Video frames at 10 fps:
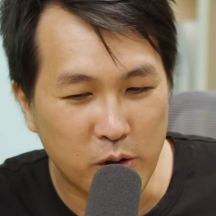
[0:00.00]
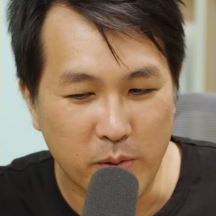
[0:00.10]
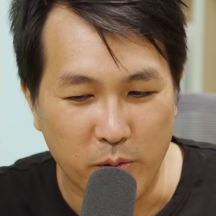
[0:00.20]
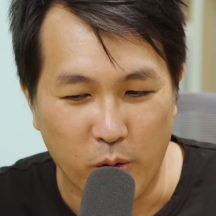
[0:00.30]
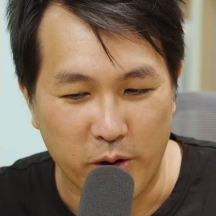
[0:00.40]
you
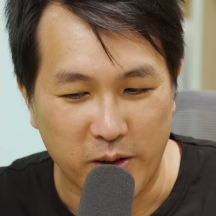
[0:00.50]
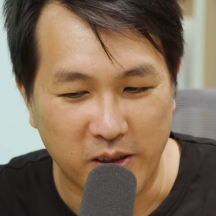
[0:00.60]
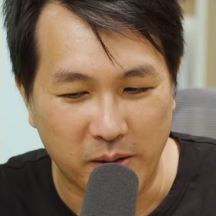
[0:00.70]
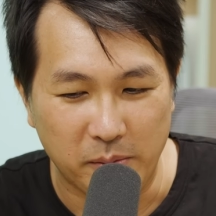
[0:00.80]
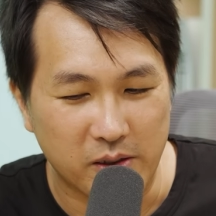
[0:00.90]
be worried?
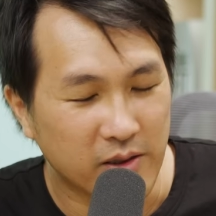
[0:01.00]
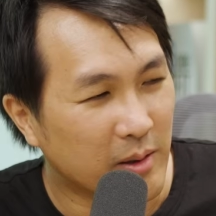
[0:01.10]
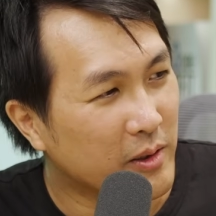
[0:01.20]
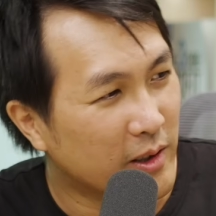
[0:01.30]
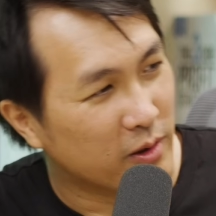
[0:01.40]
It means it's
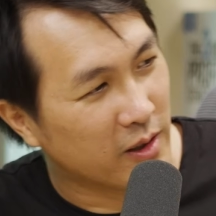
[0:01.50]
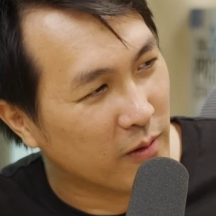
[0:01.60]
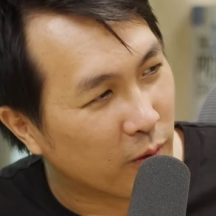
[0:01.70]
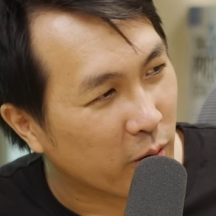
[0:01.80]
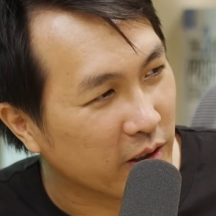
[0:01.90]
something that you can
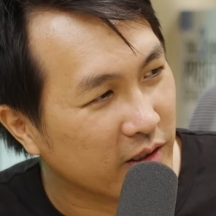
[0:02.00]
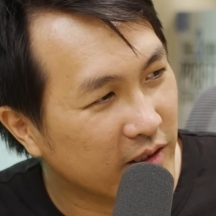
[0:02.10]
avoid.